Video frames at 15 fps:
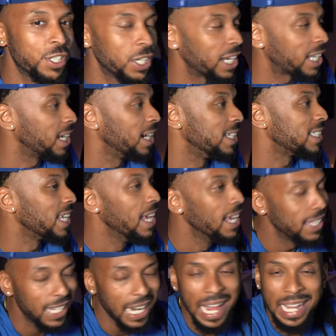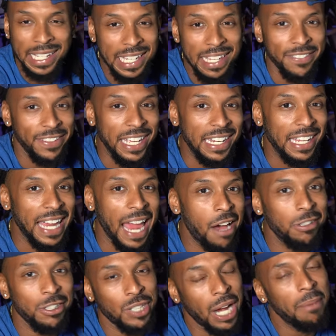shortcuts? Did I leave any
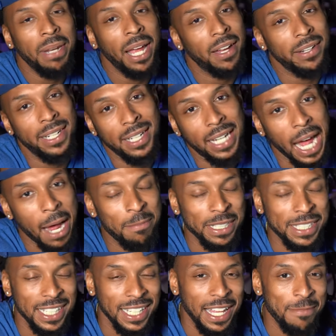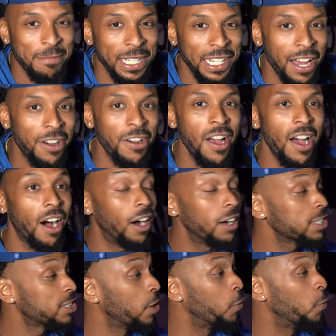out? Drop down in the comments and let me know.
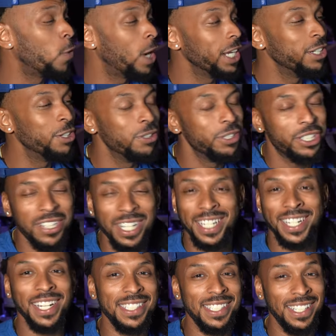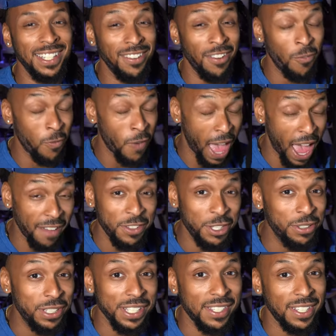Also, what new shortcuts have
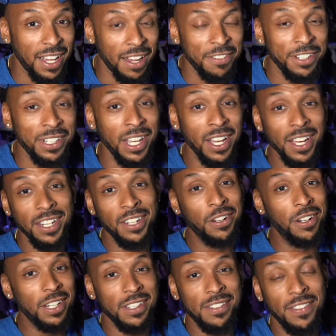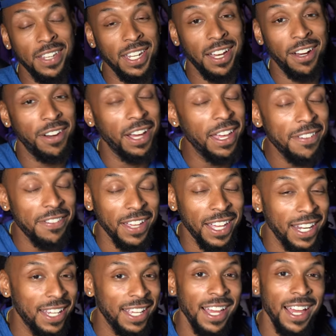you discovered during this video? If
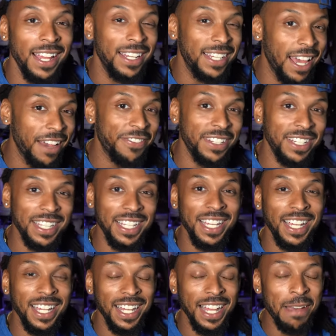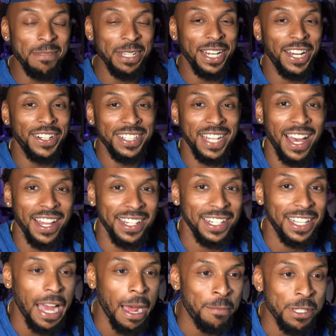any, definitely let me know down in
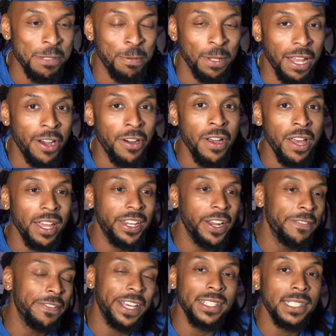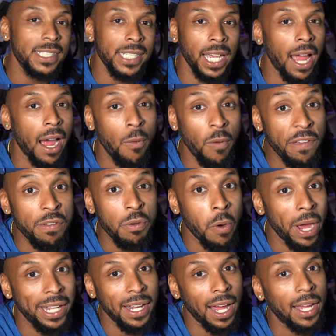the comments below. Don't forget to check out
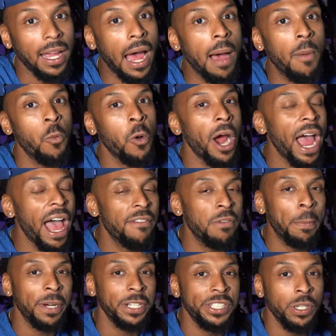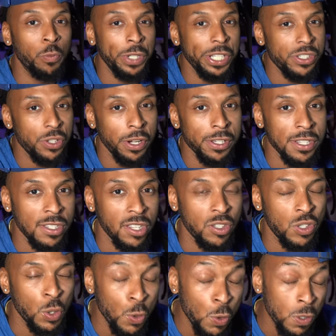wavywayne.com where I have a bunch of resources and
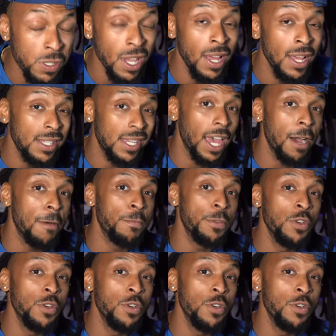tools to help